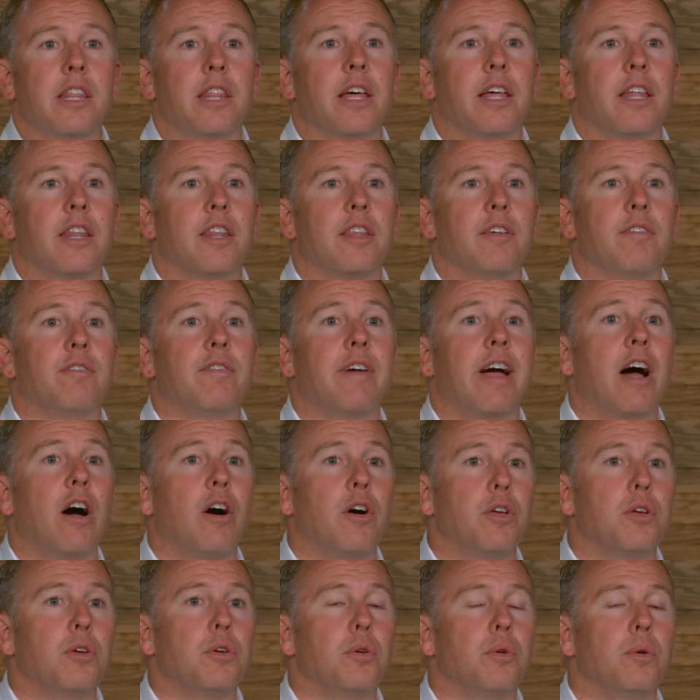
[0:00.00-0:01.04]
that the
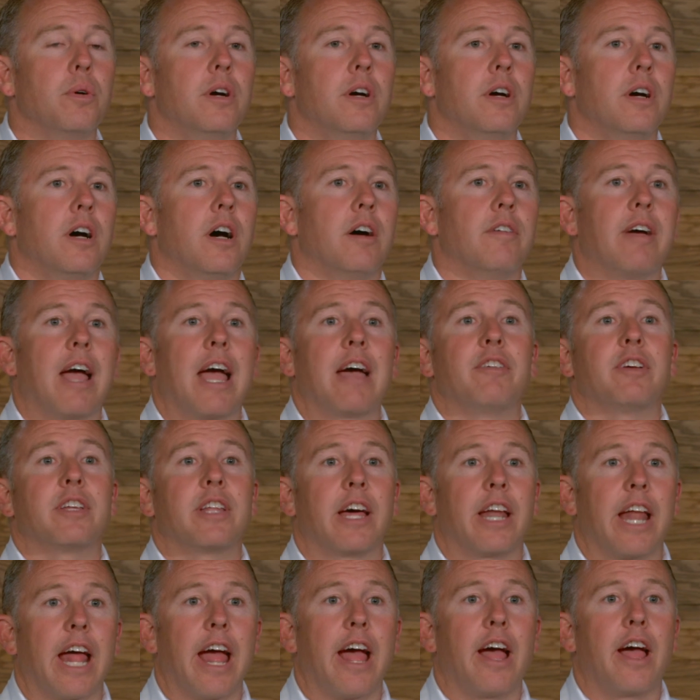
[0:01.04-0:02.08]
value of having
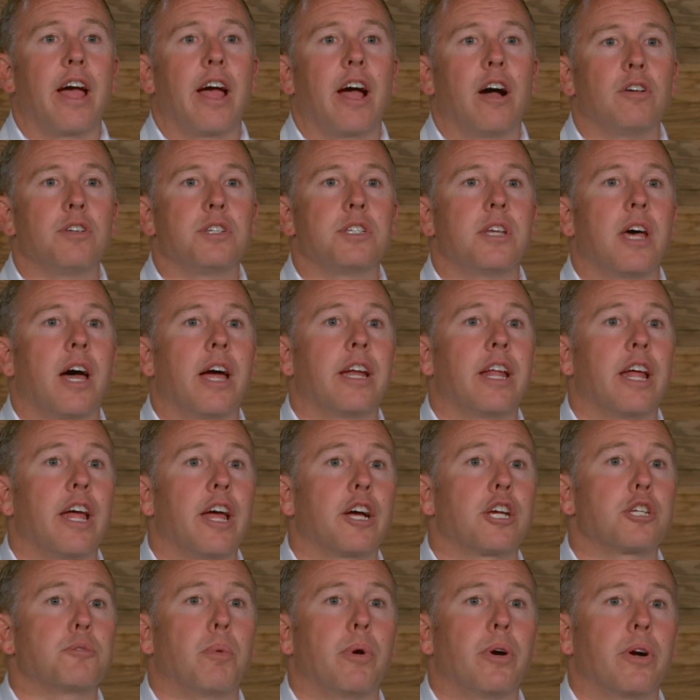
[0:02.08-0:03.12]
that outside
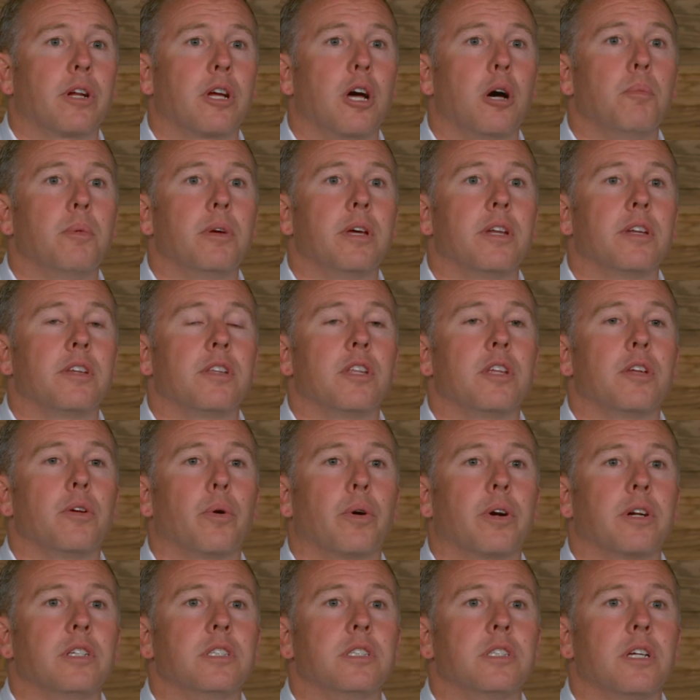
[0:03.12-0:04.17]
expert come into the
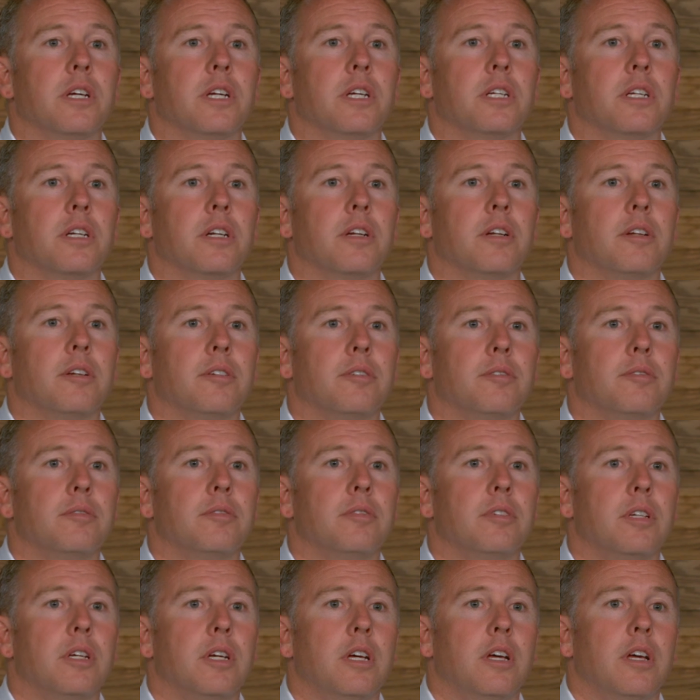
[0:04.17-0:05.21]
organization.
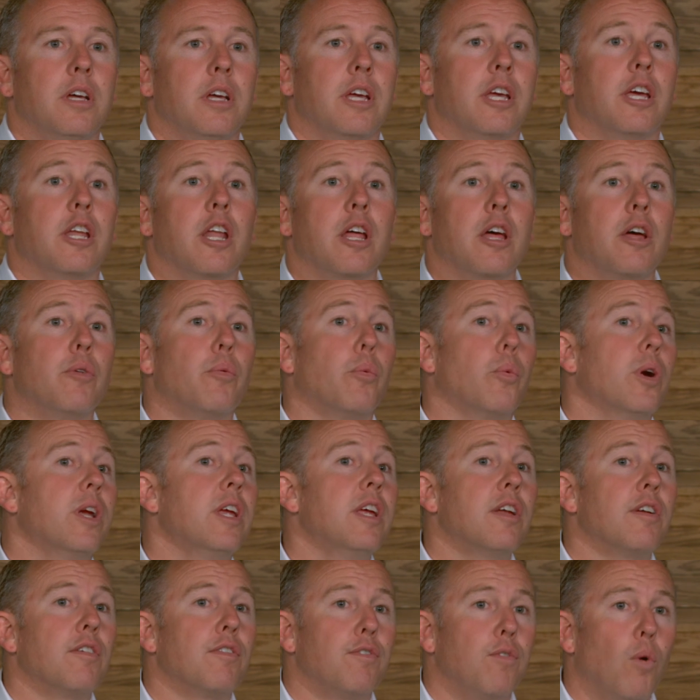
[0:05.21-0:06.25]
It
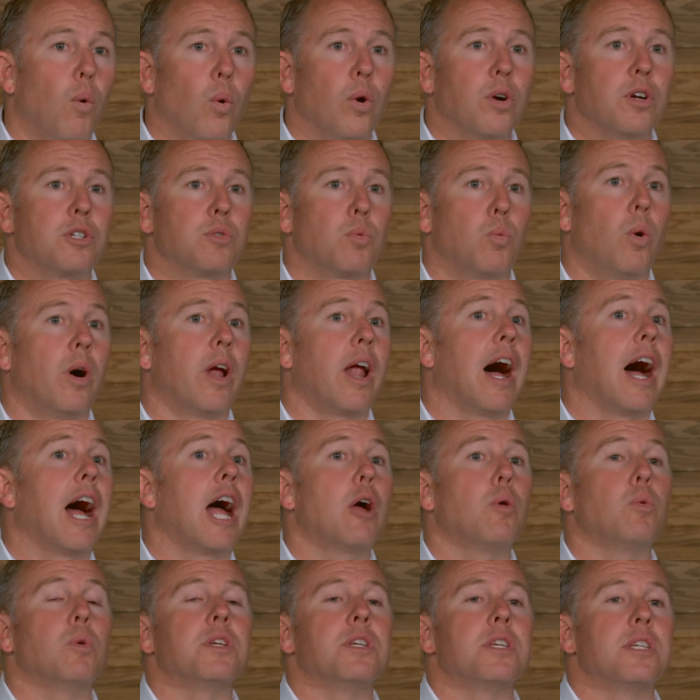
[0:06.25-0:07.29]
reinforced what
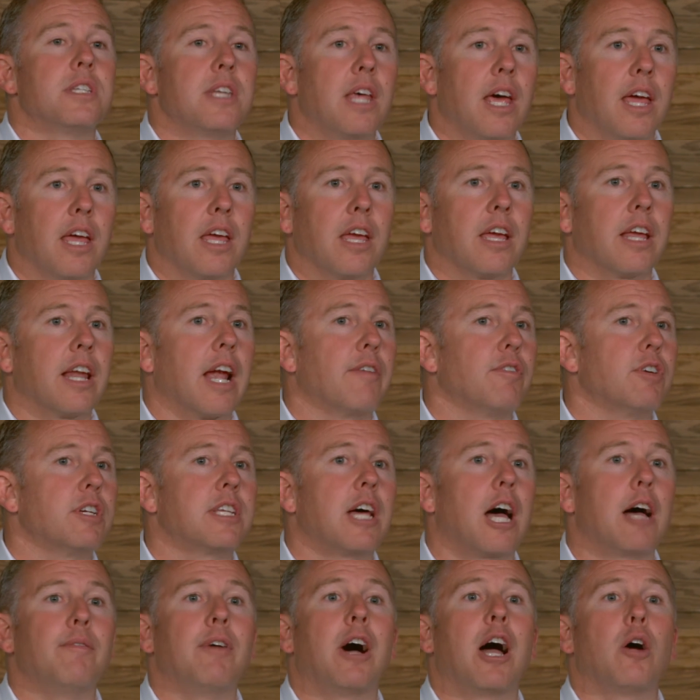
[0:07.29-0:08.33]
I was saying, and every
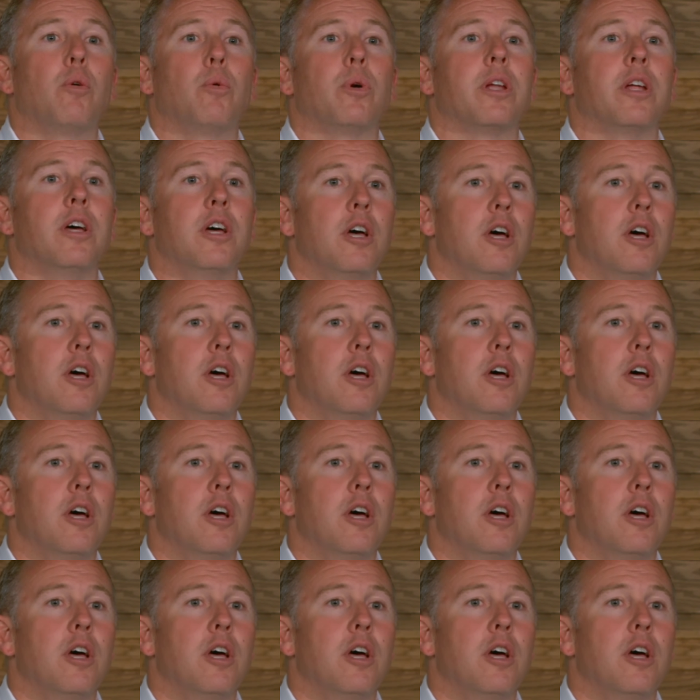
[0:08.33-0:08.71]
time I would